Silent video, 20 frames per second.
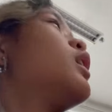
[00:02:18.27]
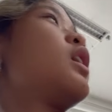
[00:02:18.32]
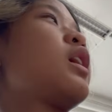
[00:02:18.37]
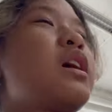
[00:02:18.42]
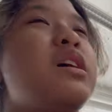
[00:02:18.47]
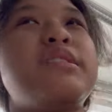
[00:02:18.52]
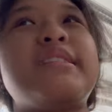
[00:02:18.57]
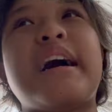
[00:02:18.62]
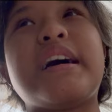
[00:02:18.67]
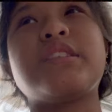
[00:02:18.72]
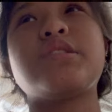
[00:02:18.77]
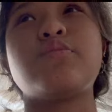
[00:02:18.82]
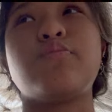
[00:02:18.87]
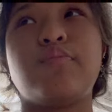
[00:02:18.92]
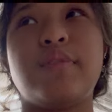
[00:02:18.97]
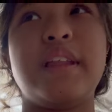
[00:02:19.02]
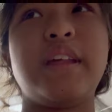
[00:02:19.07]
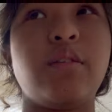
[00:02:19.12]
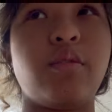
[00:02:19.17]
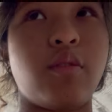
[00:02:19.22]
because that's
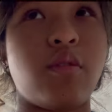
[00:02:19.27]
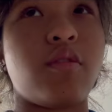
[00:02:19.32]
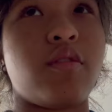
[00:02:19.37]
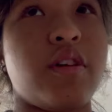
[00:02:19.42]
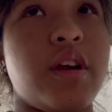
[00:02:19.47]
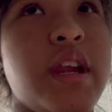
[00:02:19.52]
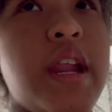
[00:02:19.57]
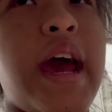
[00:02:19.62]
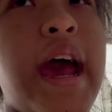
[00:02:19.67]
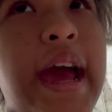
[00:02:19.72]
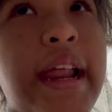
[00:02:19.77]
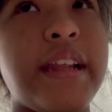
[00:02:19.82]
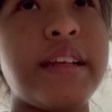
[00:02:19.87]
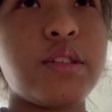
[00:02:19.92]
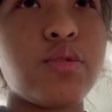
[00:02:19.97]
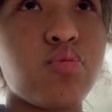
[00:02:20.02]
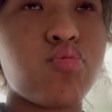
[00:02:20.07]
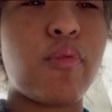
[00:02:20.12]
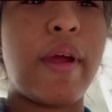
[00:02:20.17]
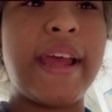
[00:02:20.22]
really awkward and
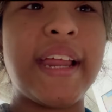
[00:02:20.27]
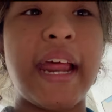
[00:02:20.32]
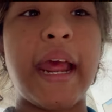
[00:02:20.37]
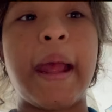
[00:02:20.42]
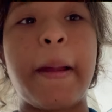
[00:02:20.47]
it's raining